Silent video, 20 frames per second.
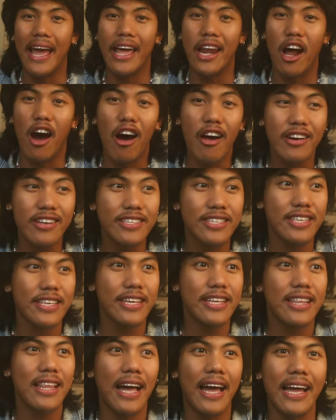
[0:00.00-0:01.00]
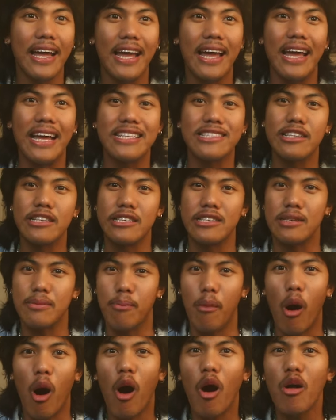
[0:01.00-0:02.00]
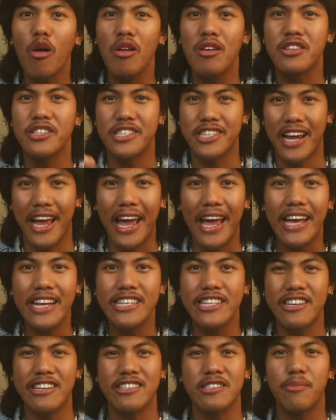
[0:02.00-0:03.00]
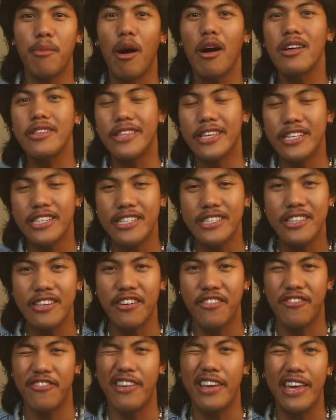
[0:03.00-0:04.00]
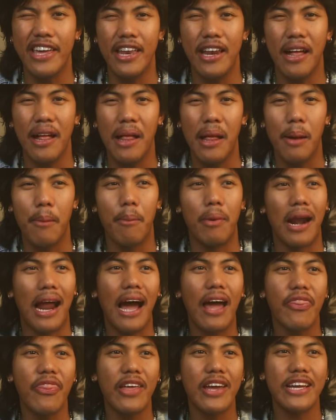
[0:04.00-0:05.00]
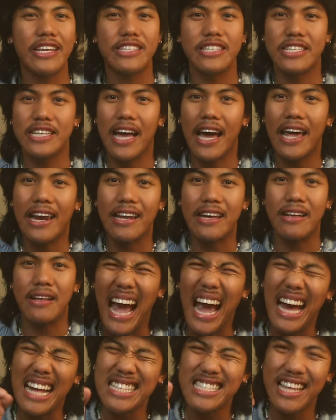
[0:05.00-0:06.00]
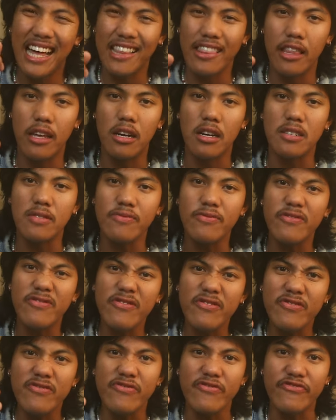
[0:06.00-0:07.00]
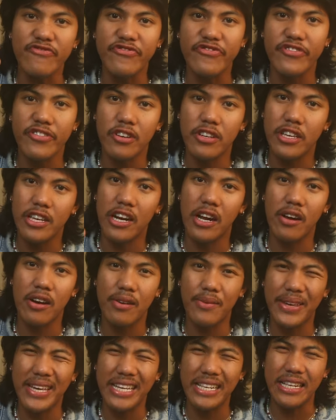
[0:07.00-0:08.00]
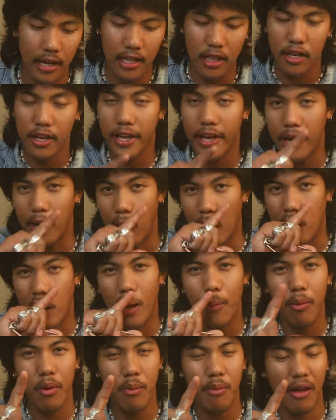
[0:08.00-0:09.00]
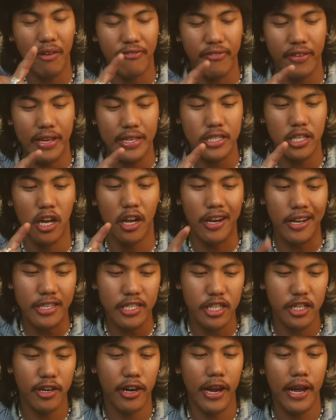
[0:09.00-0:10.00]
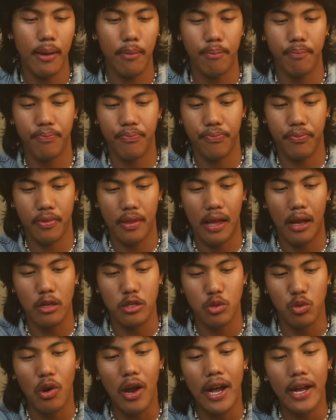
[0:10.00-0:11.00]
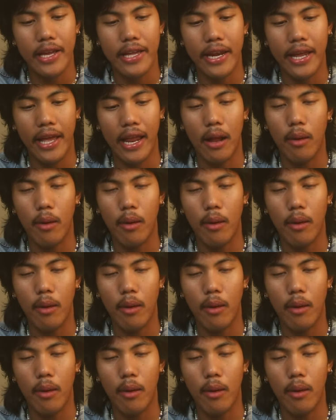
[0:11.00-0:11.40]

And honestly, like, it's a small change and a small addition to the fit, but I think it just kind of adds that little oomph, you know what I mean? Like, look here, a couple of my fits on Instagram, I was rocking it.